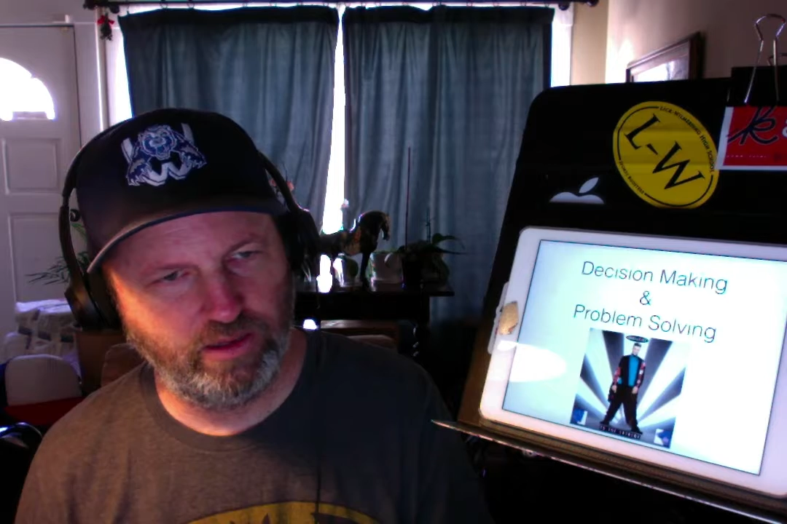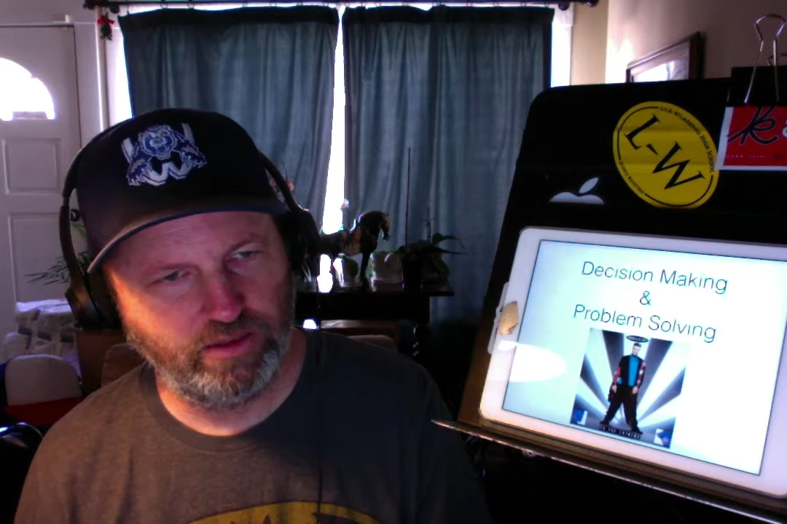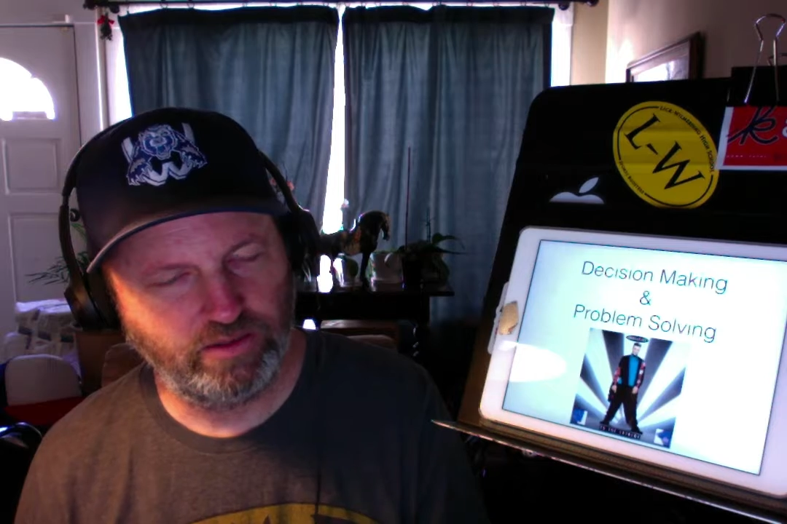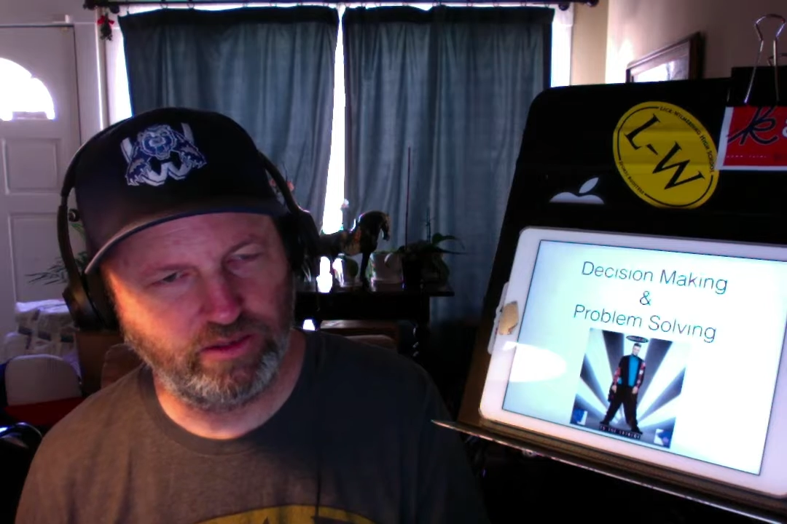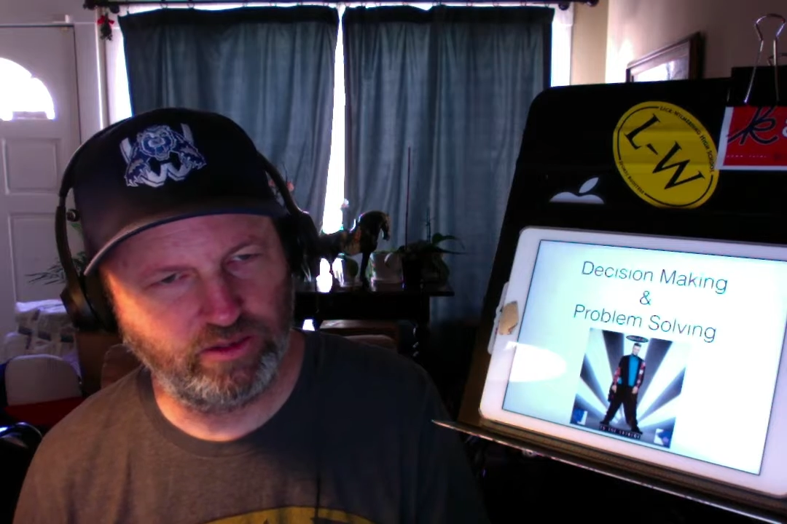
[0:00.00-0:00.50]

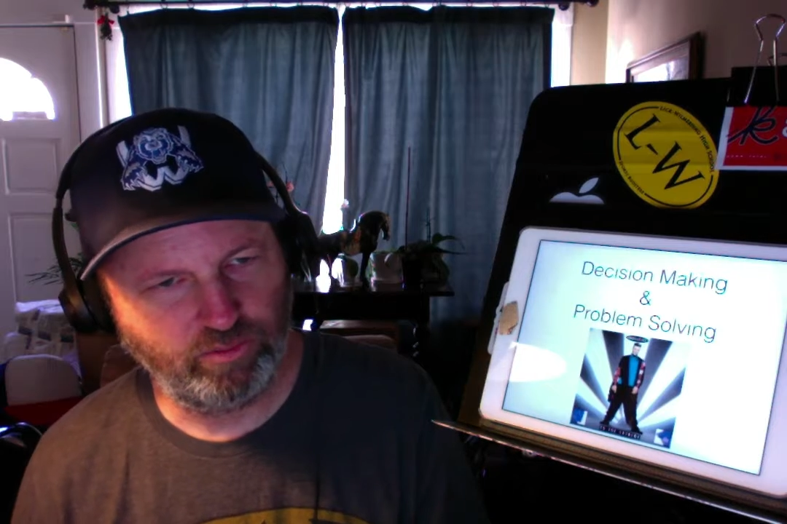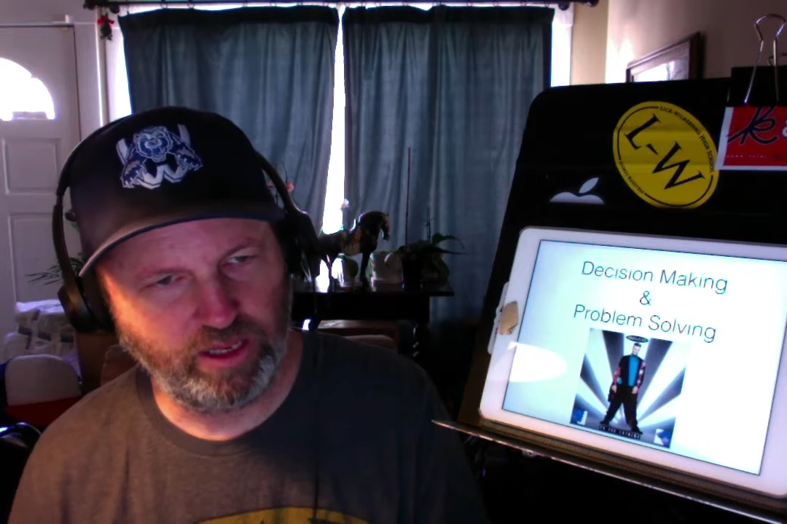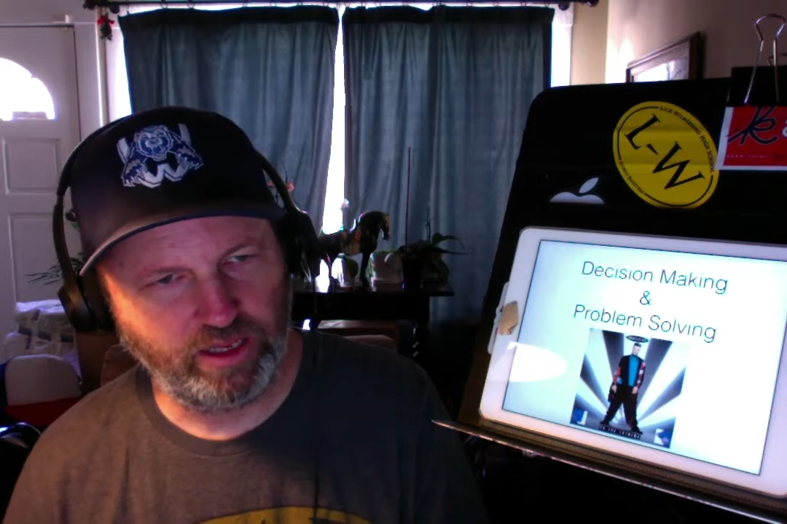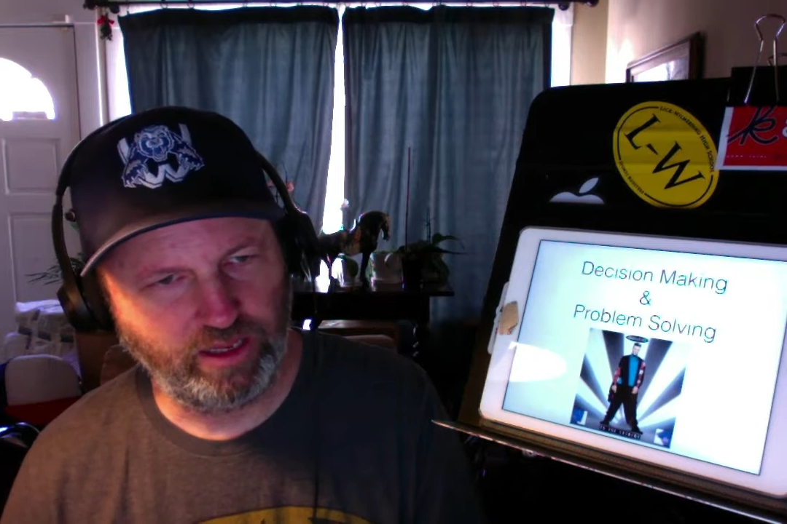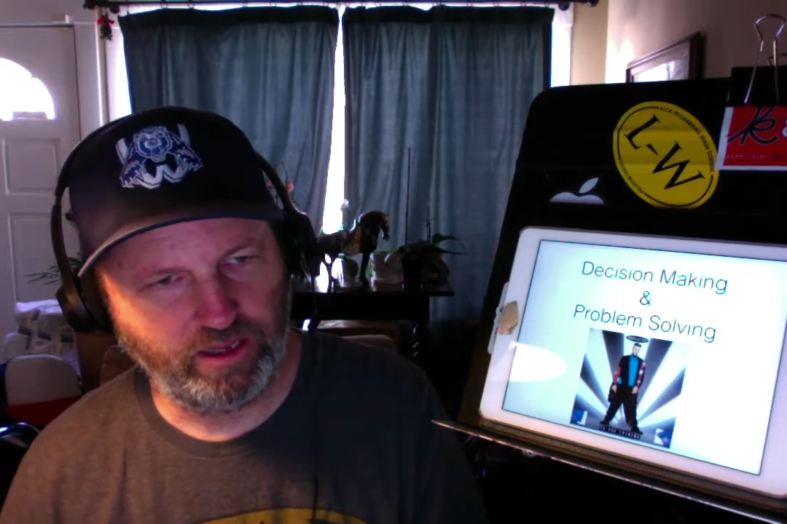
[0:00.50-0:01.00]
decision
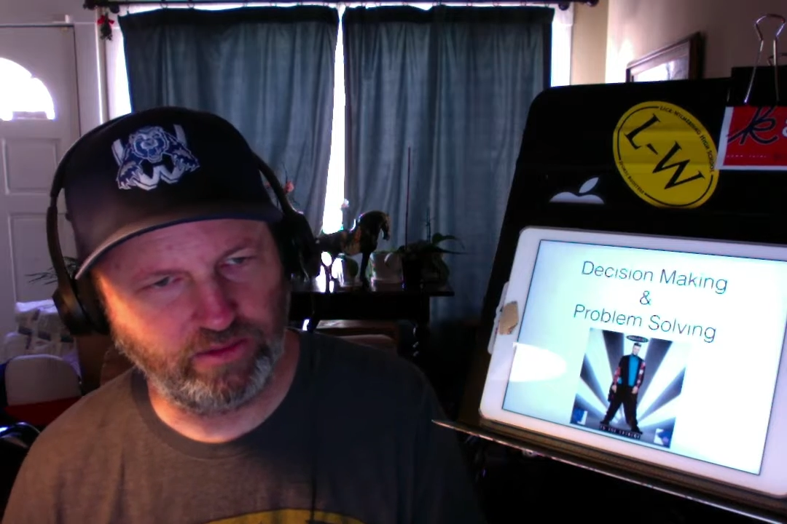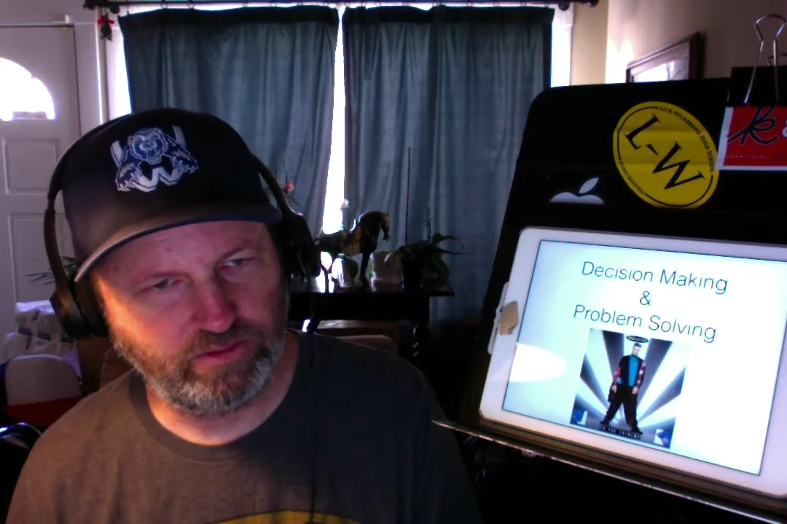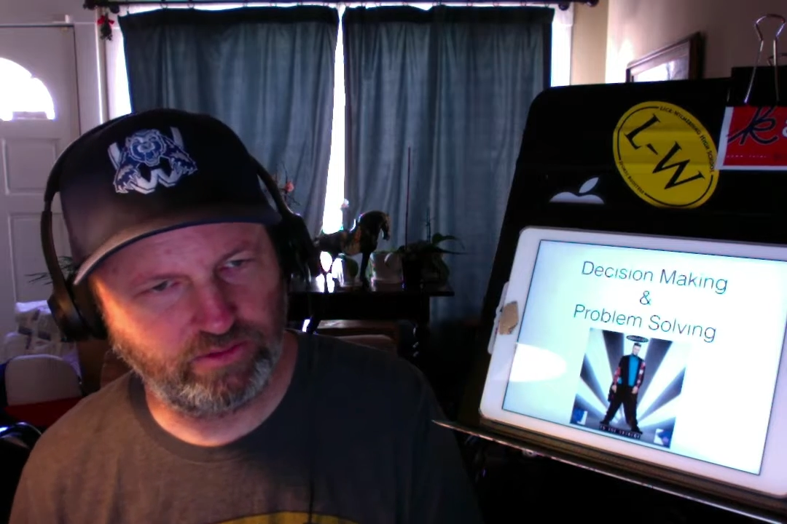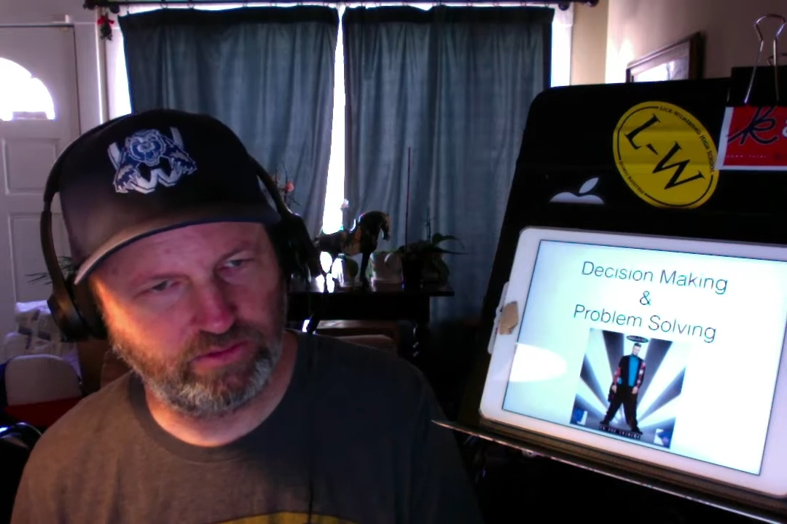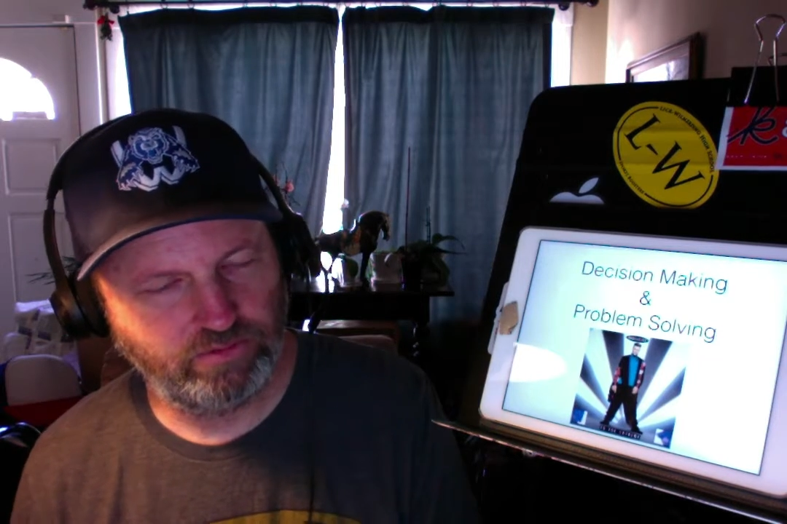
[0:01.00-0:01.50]
making
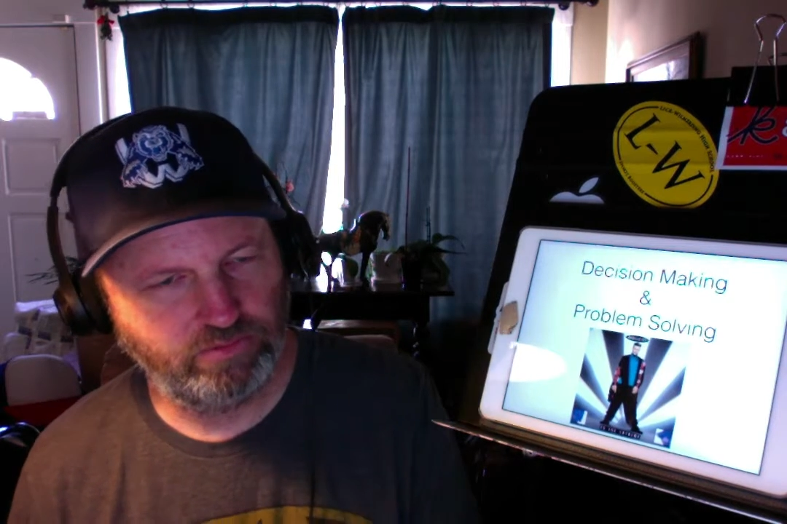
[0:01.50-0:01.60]
is